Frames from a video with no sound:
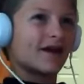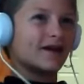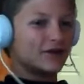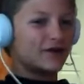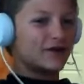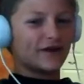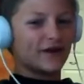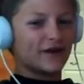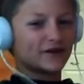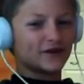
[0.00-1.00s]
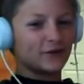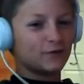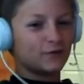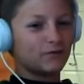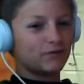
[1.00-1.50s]
Is there anything else
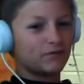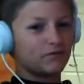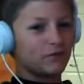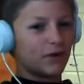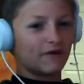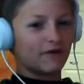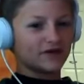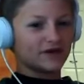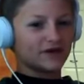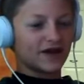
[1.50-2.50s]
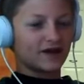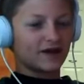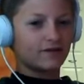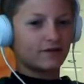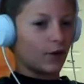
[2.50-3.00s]
you have to
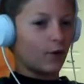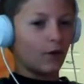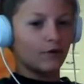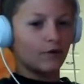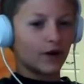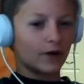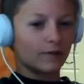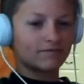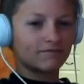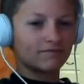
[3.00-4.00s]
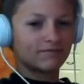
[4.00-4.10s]
say, go over?